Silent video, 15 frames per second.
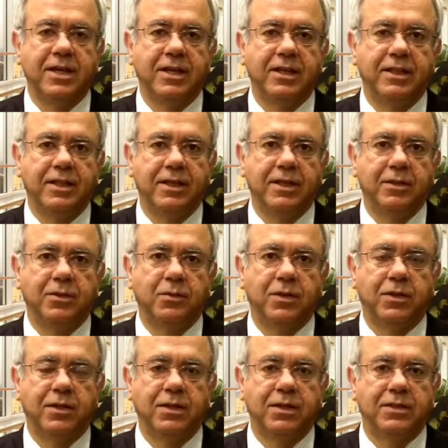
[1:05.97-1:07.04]
and the other
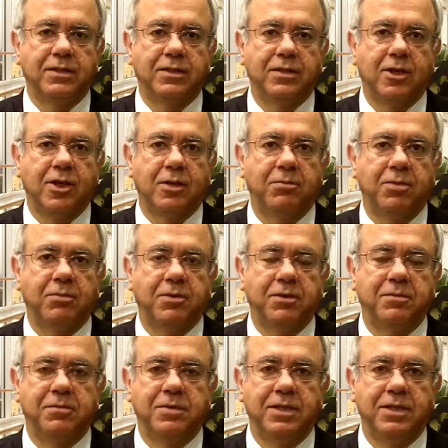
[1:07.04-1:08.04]
one is complement